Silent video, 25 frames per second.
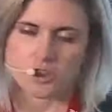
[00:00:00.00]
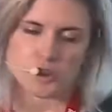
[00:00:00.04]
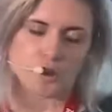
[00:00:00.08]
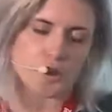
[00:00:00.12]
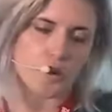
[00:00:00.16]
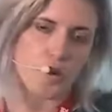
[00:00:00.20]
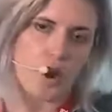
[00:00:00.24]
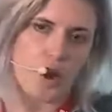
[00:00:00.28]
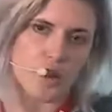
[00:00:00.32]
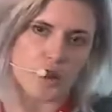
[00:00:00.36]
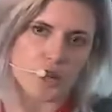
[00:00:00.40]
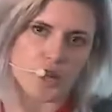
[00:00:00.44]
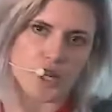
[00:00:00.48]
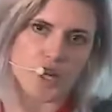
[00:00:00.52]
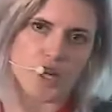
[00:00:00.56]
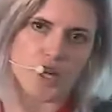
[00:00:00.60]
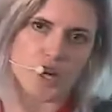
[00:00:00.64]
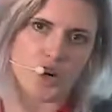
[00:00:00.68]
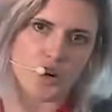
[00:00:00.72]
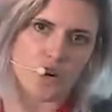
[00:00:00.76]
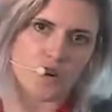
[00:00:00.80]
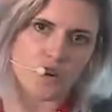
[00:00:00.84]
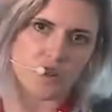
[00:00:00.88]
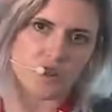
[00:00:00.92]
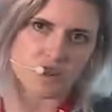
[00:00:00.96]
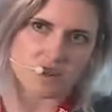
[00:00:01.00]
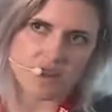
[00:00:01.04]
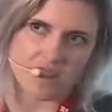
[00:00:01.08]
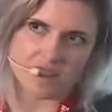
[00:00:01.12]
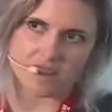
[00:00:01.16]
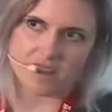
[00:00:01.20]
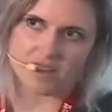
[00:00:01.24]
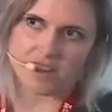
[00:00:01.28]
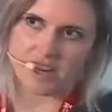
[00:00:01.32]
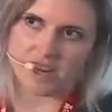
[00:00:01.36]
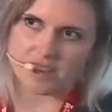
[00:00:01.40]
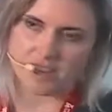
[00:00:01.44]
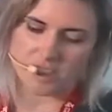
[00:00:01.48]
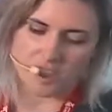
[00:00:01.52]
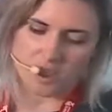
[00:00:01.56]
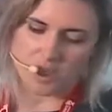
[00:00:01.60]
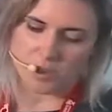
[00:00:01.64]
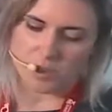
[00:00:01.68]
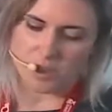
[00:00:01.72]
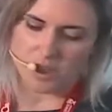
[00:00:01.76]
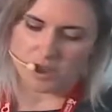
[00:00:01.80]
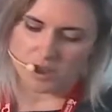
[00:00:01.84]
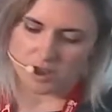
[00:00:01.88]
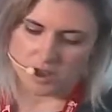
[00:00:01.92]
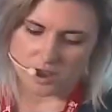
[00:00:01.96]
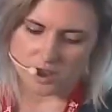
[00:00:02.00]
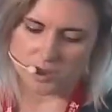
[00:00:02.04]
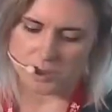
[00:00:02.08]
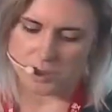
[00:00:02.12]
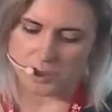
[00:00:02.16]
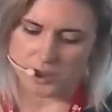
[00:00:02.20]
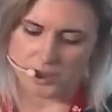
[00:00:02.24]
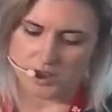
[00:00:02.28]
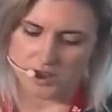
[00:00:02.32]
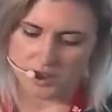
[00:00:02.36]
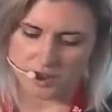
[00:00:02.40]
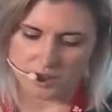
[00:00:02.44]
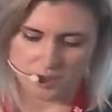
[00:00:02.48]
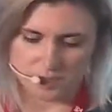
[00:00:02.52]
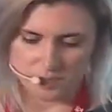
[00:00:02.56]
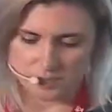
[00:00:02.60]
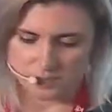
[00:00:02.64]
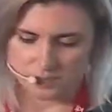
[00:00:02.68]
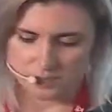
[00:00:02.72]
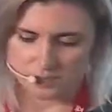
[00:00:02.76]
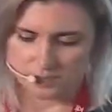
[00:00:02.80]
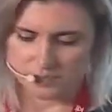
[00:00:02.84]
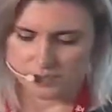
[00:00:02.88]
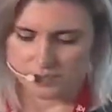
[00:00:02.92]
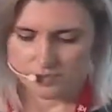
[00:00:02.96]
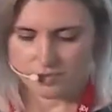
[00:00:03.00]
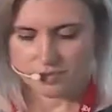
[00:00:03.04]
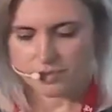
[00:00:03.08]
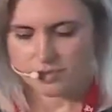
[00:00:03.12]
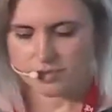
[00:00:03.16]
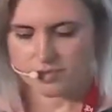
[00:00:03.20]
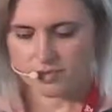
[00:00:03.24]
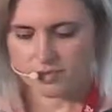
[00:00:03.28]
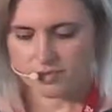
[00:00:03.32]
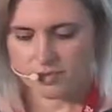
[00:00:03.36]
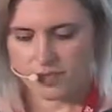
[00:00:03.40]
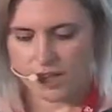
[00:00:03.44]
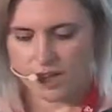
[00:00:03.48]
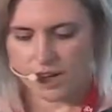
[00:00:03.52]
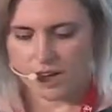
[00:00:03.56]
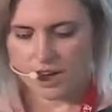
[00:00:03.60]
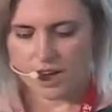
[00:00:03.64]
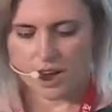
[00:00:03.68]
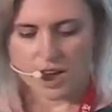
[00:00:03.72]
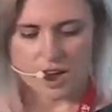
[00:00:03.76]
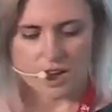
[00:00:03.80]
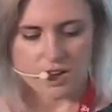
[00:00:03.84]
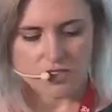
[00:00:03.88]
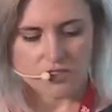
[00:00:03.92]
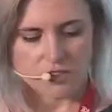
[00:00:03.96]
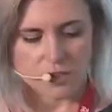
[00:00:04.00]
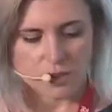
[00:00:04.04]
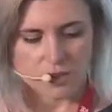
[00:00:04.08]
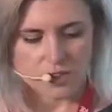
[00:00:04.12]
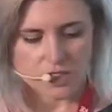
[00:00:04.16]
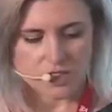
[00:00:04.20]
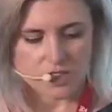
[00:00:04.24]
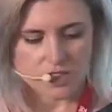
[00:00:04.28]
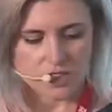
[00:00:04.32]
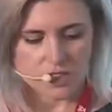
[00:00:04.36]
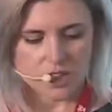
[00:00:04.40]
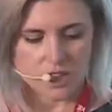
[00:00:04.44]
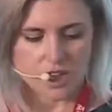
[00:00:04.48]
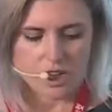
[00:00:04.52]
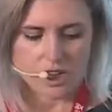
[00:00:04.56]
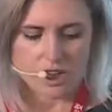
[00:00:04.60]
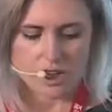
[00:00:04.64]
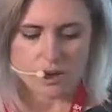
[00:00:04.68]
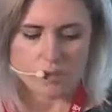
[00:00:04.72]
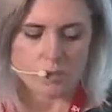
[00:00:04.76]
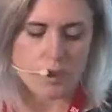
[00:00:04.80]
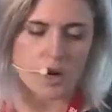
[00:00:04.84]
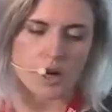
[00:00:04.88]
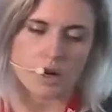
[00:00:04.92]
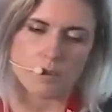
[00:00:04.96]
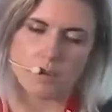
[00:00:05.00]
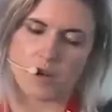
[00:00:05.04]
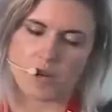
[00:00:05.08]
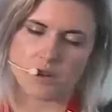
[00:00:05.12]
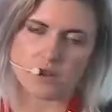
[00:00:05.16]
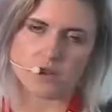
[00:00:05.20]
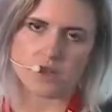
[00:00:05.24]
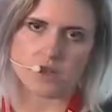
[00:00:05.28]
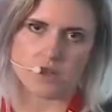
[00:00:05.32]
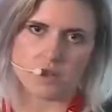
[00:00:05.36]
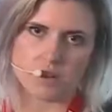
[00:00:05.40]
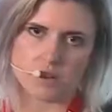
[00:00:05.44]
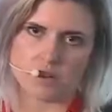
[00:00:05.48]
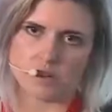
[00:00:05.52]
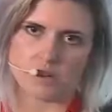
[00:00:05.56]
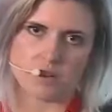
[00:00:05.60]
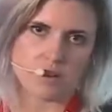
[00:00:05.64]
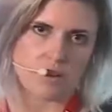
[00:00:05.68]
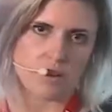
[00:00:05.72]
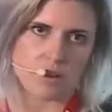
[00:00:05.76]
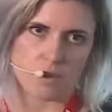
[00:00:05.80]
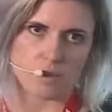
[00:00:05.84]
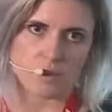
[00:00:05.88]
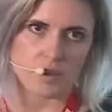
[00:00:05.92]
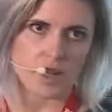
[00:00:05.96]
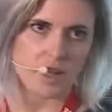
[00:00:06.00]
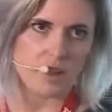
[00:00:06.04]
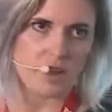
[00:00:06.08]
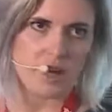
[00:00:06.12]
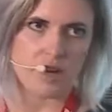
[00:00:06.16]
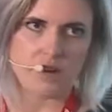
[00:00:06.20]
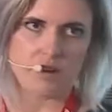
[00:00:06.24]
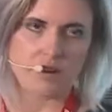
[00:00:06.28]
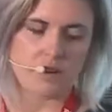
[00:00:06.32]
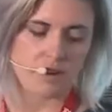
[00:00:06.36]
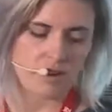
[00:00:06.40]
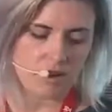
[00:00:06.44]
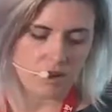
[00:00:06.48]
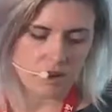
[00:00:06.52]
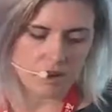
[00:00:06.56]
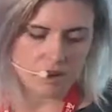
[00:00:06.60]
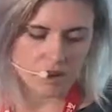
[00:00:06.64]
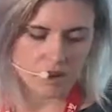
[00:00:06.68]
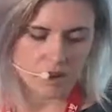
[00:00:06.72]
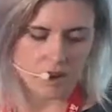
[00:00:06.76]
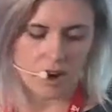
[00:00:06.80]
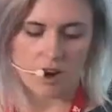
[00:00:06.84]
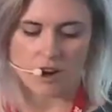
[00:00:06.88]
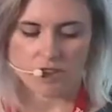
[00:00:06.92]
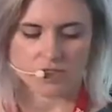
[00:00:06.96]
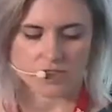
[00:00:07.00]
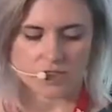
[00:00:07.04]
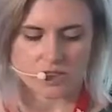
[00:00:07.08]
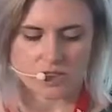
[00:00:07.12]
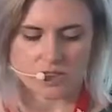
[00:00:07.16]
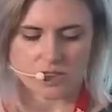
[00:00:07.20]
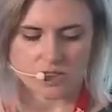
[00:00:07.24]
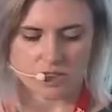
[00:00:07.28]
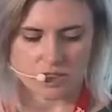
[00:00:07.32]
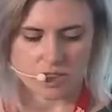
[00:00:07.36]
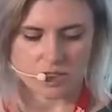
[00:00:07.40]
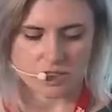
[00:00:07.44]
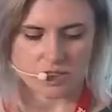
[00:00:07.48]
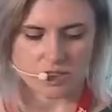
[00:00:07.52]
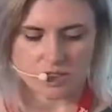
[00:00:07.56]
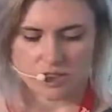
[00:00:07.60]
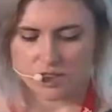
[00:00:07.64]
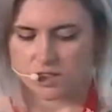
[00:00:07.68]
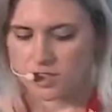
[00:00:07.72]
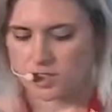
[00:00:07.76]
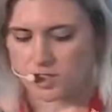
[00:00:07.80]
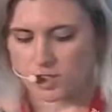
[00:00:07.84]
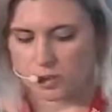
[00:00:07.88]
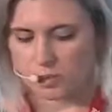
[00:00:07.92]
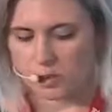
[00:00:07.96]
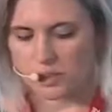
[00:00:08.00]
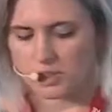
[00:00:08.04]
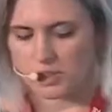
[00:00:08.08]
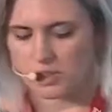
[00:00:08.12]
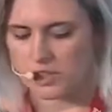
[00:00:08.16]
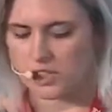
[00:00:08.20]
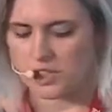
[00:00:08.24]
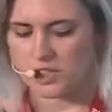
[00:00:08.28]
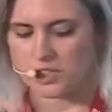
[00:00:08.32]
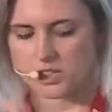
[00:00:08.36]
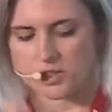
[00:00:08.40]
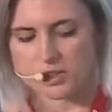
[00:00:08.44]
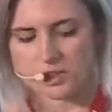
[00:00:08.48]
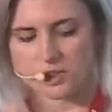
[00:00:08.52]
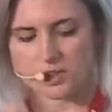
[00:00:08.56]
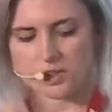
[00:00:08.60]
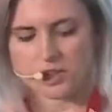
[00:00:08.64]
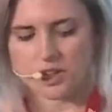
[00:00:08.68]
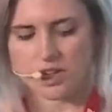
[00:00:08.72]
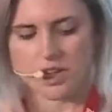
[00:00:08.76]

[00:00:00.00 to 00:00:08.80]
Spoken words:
Good quality code is less likely to be exploited. And of course, bug bounties are something that are often discussed in this community too,